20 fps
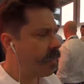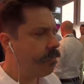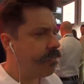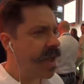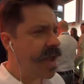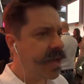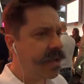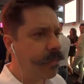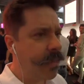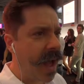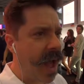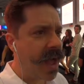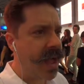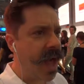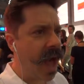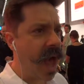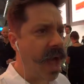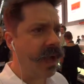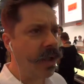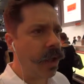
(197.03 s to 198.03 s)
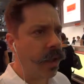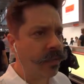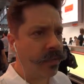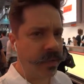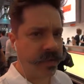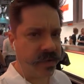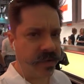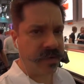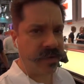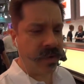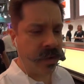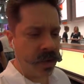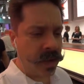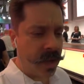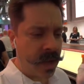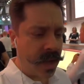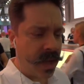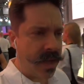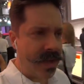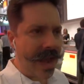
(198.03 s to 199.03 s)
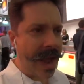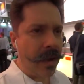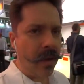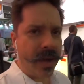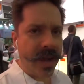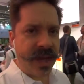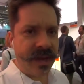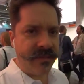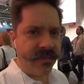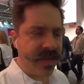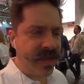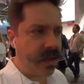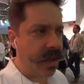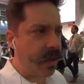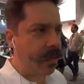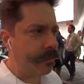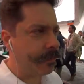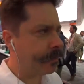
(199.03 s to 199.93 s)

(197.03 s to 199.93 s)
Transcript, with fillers: made by ICOS, which is now Invika.